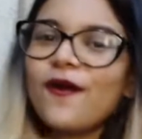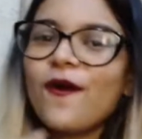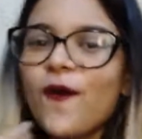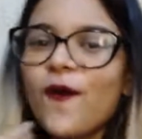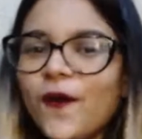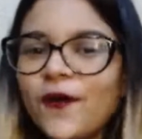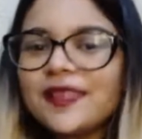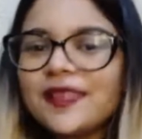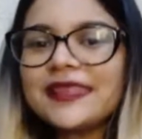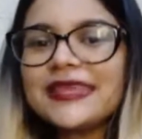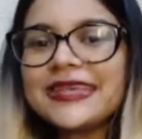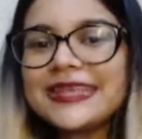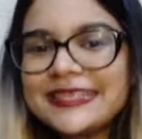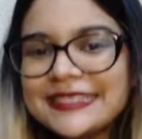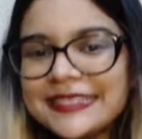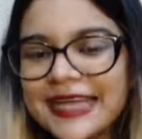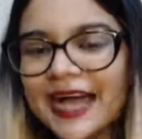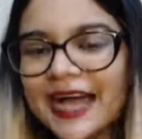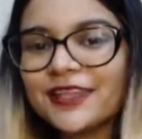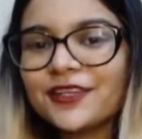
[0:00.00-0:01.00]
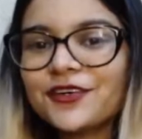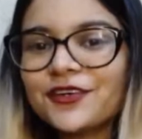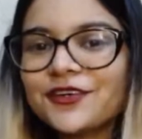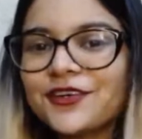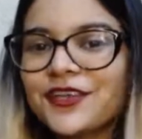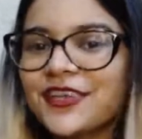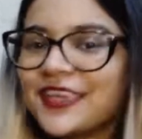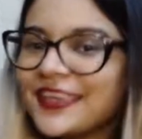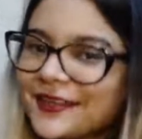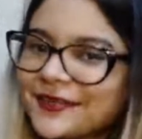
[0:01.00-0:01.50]
all these other
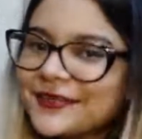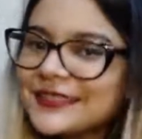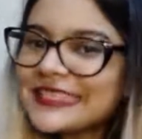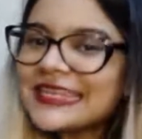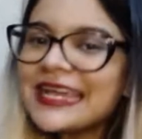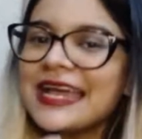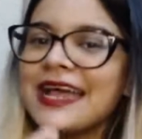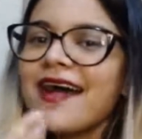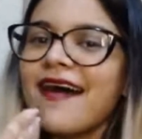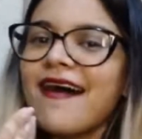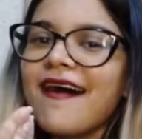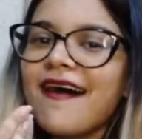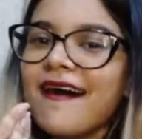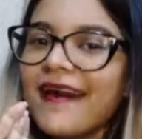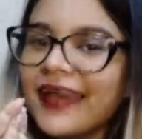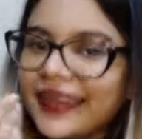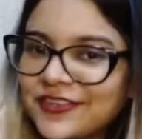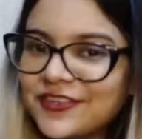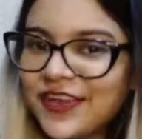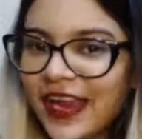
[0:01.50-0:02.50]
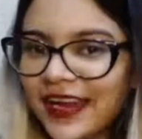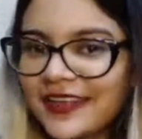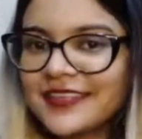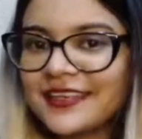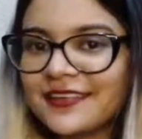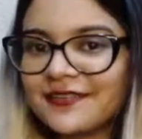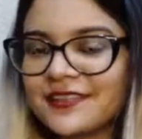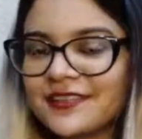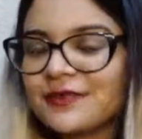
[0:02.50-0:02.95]
cute adjectives.